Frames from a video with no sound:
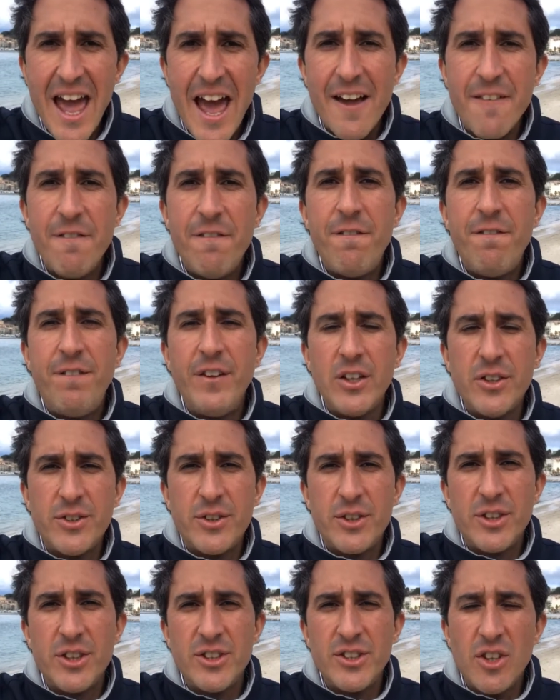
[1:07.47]
and
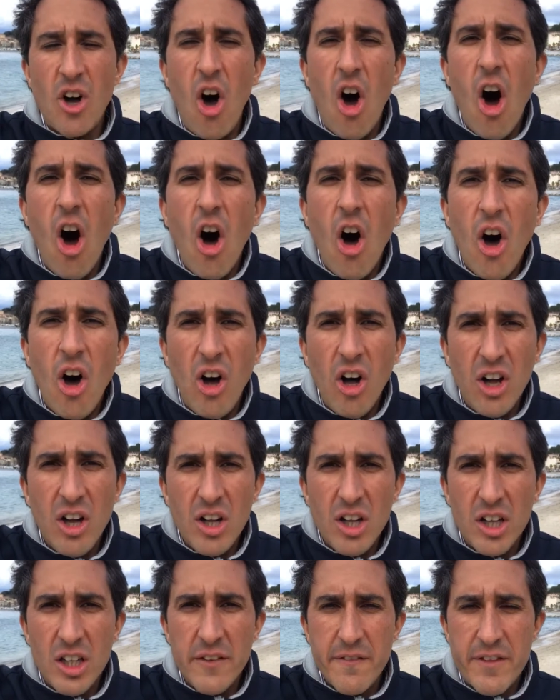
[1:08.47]
filters
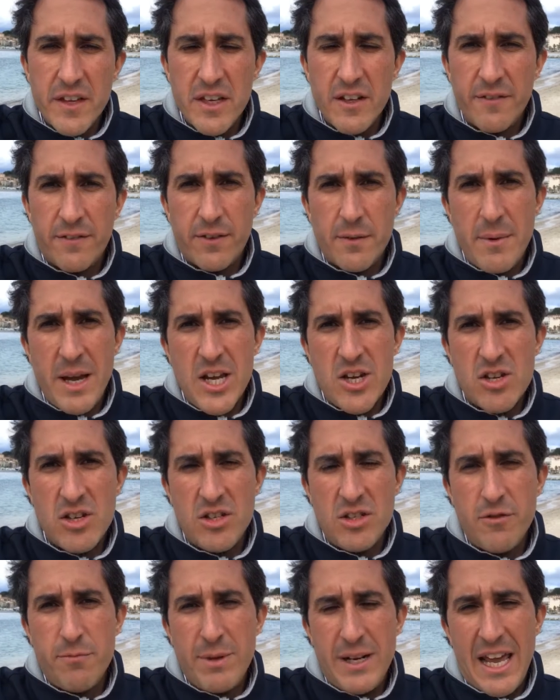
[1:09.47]
all of the
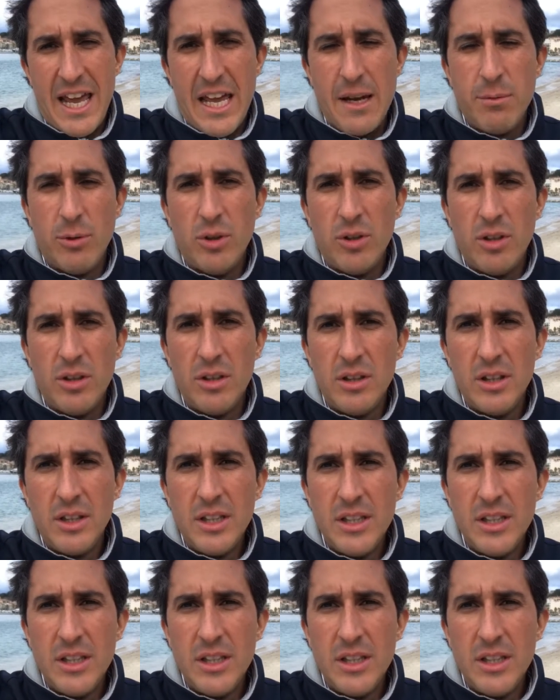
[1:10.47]
information you've been able